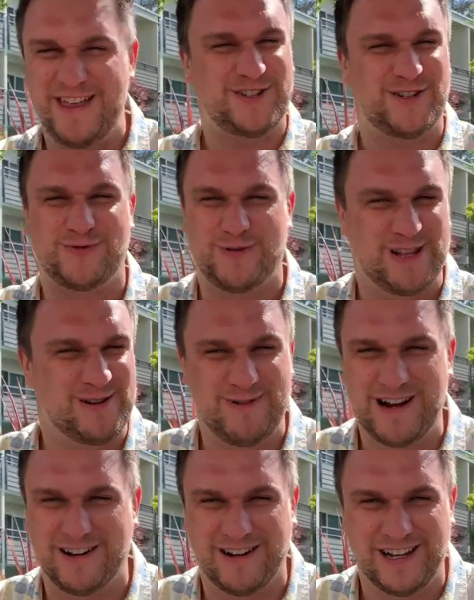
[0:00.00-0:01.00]
this is really
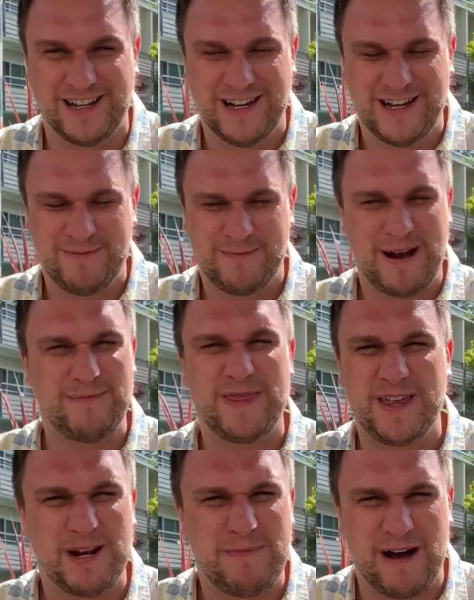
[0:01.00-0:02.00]
weird. I've been
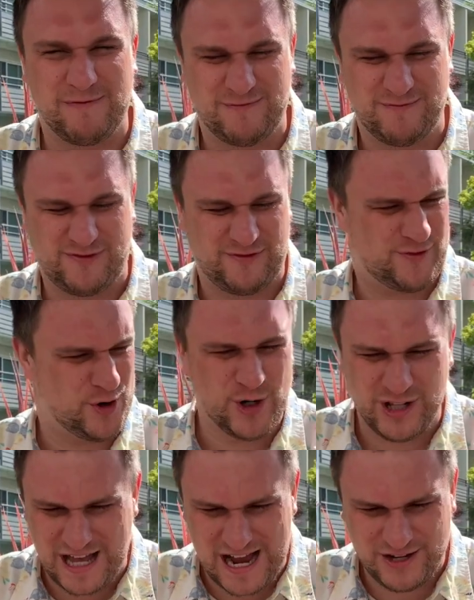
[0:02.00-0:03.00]
thinking about
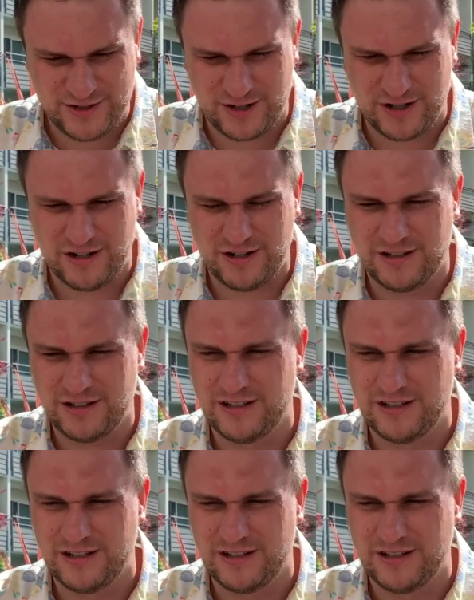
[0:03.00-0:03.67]
fertilizer,